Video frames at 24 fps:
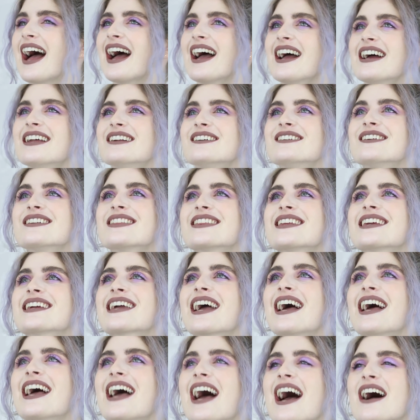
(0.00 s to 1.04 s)
I don't think
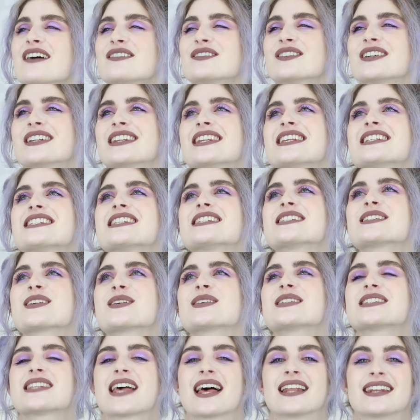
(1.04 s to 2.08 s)
I have one. This is
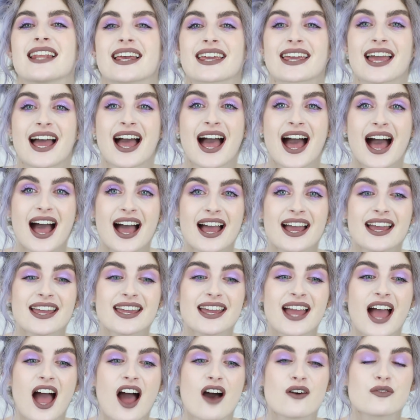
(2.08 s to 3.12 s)
so sad. Like,
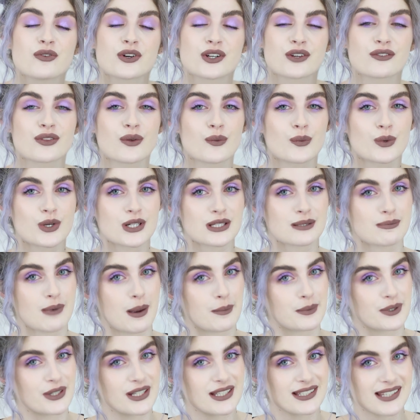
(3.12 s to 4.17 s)
I have one of the worst
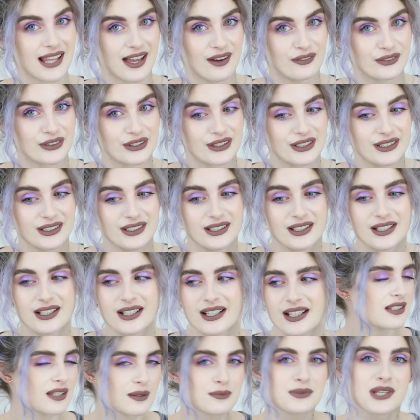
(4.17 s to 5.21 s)
memories ever.
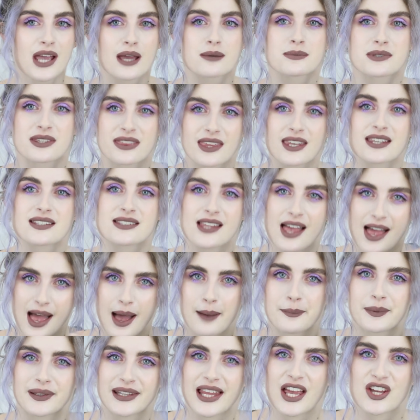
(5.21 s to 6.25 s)
Sometimes things that
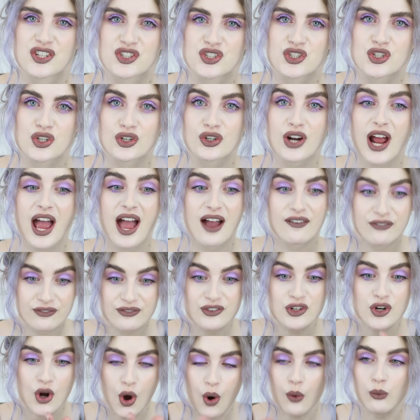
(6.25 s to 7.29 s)
happened last year, I have
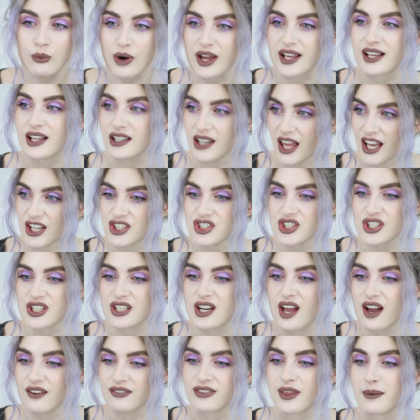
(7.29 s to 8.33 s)
no
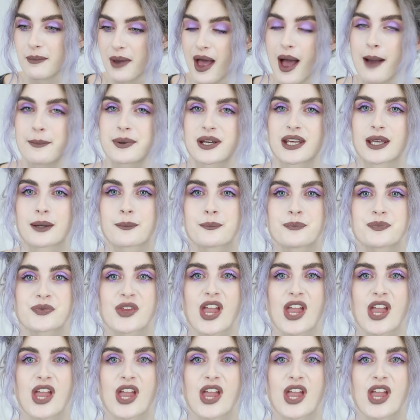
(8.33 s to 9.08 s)
recollection of them happening.